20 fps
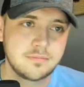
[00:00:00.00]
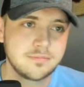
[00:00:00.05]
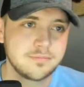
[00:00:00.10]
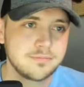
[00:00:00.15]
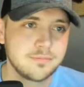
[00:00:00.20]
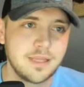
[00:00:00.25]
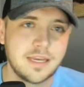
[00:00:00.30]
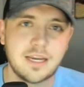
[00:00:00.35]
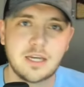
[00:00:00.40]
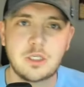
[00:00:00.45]

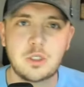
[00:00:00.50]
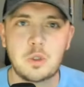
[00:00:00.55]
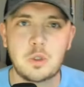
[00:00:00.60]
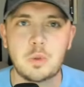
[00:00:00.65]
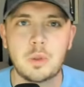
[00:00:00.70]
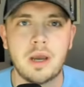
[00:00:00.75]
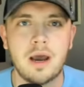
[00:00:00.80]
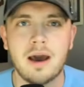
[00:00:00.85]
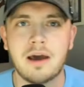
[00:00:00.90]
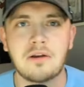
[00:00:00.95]
like a
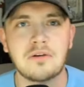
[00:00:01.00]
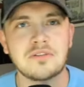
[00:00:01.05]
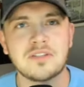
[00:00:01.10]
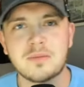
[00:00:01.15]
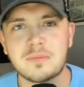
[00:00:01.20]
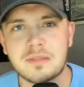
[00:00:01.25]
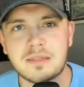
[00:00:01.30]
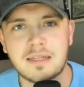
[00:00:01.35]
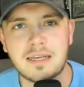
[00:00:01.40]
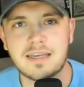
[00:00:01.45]
UConn or
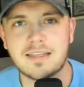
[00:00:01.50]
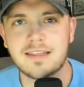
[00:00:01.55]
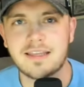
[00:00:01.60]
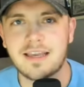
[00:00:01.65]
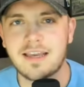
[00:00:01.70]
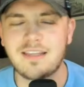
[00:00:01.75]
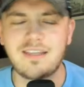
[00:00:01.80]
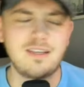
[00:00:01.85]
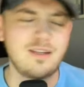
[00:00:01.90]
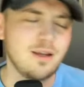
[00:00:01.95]
something like
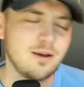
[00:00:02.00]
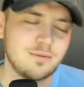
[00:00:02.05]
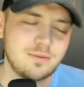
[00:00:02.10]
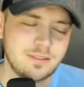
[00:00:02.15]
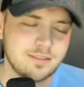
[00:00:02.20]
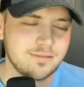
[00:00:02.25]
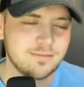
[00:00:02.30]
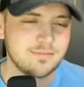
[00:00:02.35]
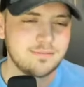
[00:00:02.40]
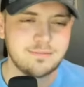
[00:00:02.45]
that. You know,
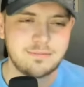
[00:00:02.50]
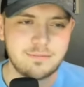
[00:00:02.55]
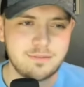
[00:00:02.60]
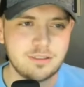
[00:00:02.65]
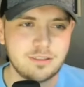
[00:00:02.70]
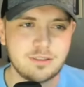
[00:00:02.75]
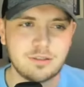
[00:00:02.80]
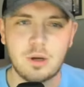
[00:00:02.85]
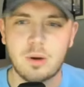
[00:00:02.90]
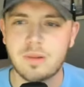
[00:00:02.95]
just
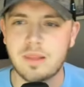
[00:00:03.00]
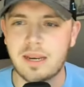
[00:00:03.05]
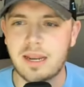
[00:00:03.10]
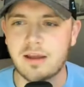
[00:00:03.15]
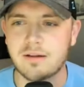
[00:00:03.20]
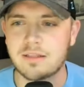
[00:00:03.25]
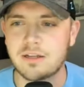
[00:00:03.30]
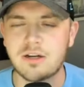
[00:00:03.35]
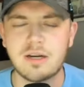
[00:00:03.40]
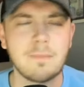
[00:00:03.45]
throwing that
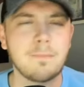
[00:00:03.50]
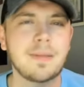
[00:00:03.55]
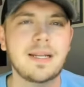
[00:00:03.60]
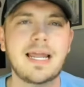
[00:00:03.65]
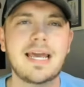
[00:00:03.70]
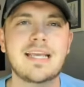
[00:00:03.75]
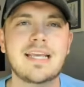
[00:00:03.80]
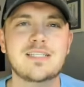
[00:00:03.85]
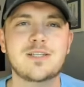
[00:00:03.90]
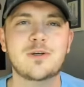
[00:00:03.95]
out there in a
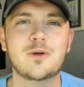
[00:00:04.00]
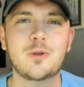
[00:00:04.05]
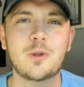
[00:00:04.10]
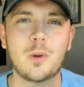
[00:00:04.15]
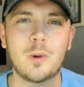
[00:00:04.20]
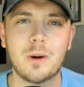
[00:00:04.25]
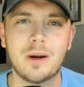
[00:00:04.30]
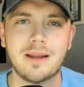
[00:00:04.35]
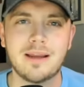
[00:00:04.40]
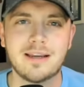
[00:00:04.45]
blaze of
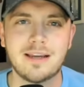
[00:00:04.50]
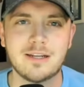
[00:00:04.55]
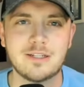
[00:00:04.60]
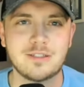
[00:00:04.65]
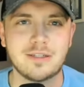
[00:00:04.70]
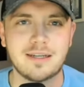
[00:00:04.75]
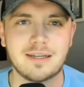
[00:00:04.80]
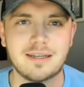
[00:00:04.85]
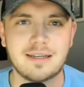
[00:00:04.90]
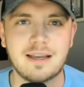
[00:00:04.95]
glory, I
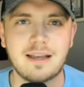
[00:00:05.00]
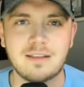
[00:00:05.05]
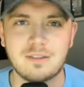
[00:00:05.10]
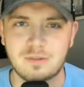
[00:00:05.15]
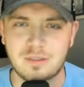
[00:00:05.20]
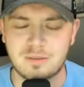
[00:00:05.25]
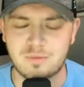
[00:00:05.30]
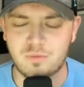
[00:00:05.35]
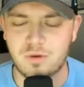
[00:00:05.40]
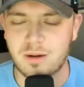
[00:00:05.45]
guess that's
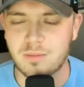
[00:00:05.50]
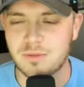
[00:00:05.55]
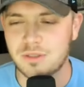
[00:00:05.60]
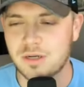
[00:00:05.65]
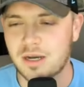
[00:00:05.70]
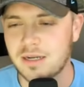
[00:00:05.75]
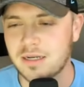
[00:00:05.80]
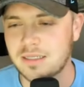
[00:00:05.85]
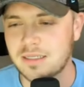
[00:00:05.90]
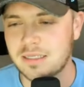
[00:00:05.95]
just what I'm
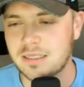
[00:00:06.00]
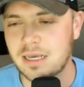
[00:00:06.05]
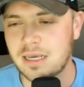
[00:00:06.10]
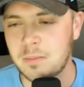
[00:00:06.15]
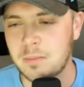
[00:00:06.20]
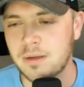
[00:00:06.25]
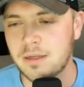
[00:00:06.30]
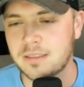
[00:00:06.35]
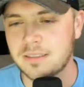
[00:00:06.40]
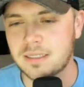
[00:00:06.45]
trying to say.
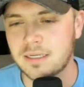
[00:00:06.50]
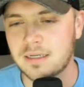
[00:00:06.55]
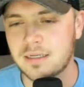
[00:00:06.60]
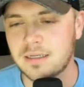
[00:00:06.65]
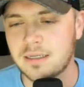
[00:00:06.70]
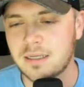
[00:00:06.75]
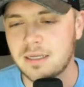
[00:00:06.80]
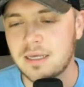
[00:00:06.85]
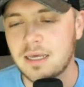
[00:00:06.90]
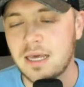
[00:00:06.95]

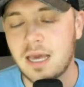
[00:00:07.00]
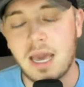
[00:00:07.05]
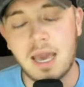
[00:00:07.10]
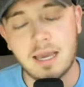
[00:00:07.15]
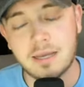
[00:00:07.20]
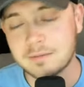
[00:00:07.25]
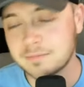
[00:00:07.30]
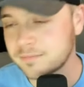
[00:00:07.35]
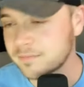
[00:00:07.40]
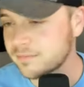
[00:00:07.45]
But
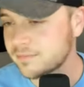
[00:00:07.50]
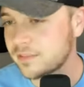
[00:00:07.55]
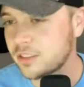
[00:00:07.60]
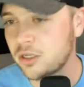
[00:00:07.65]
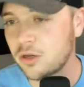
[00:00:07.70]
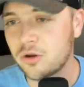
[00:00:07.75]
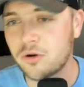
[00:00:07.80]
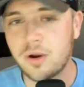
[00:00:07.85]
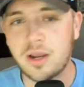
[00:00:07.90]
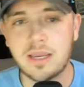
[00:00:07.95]
hey, you
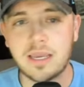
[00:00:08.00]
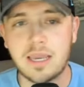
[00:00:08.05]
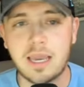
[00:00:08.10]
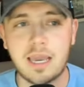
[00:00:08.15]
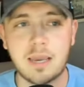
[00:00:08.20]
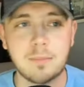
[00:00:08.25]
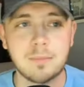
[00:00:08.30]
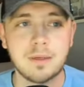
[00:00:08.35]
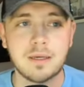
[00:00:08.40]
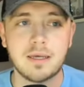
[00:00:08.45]
know, great
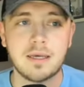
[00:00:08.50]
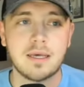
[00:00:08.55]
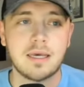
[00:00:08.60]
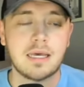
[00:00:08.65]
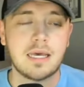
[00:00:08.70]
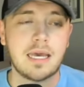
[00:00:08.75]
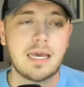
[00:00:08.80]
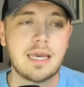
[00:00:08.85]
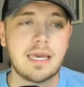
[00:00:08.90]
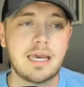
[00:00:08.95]
game.
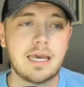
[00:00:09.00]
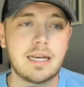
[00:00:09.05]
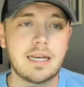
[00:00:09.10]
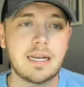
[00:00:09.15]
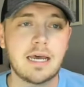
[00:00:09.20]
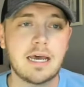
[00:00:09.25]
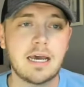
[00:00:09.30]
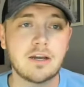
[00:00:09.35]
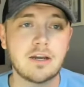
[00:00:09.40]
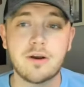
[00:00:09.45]
And
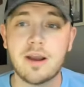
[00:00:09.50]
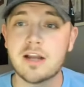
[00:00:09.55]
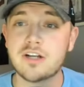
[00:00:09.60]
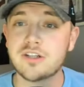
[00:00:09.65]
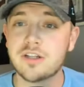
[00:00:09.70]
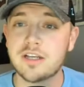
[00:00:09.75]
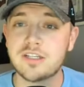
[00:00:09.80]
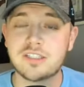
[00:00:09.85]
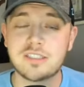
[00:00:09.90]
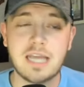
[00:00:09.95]

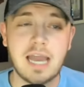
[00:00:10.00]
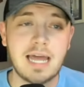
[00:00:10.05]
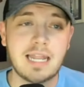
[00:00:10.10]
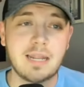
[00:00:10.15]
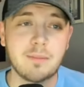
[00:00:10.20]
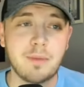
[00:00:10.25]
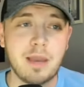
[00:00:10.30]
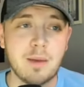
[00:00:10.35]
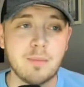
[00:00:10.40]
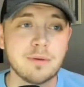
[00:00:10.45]
congratulations to
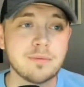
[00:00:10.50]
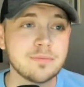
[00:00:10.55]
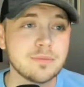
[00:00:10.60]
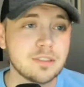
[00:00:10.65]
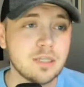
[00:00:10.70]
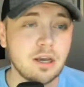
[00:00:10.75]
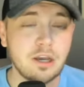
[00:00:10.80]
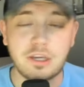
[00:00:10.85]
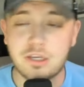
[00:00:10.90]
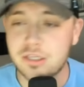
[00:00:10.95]
Alabama.
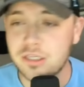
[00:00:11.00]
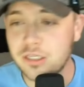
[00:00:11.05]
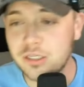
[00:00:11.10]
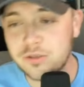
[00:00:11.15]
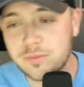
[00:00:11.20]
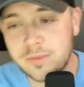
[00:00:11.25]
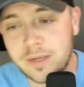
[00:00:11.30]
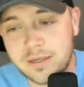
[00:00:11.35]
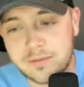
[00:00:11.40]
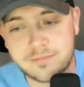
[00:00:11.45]
It's all you can
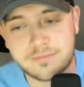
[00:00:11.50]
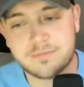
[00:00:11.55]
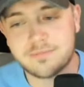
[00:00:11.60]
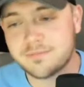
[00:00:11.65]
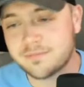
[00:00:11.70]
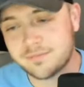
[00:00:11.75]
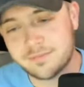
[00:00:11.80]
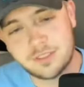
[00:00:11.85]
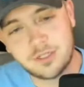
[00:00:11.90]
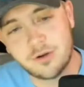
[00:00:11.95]
do, man.
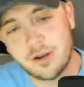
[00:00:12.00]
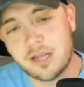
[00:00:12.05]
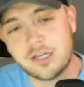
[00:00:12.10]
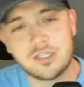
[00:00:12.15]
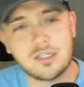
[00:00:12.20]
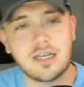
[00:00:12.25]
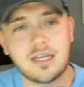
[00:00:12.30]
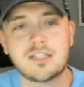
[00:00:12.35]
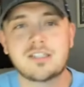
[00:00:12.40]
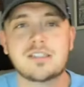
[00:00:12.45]

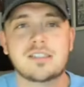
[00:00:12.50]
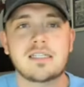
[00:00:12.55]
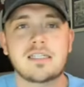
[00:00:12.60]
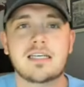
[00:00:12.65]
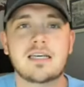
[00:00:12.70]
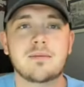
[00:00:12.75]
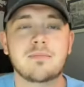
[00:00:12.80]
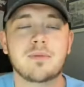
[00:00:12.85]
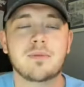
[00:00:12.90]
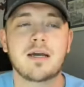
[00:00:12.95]
Congratulations to
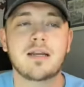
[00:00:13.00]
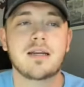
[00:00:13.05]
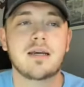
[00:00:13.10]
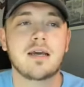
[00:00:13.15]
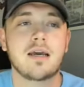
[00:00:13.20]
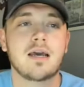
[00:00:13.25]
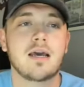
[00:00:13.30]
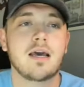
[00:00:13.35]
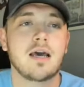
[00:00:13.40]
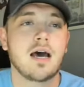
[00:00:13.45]
them. But
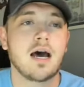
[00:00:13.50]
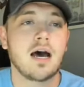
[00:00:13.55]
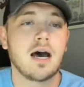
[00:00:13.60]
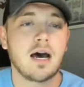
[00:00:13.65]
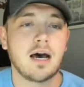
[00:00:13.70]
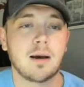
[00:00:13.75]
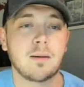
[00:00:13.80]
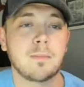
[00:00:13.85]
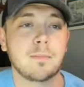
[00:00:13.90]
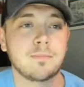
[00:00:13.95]

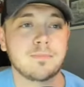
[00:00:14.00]
a